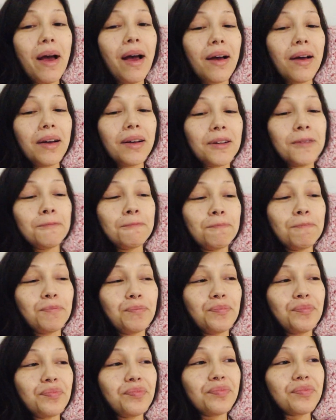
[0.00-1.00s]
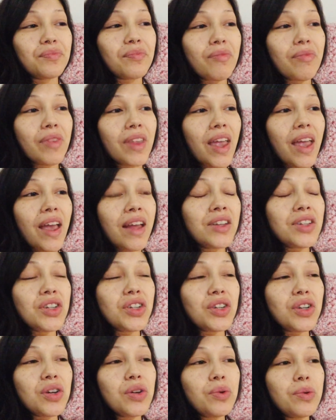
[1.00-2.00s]
And
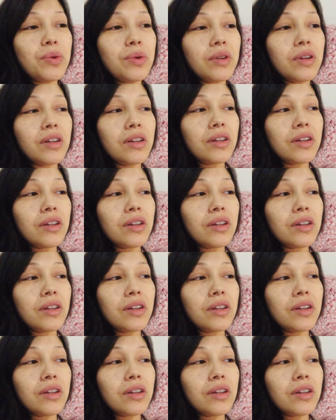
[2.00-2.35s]
you know,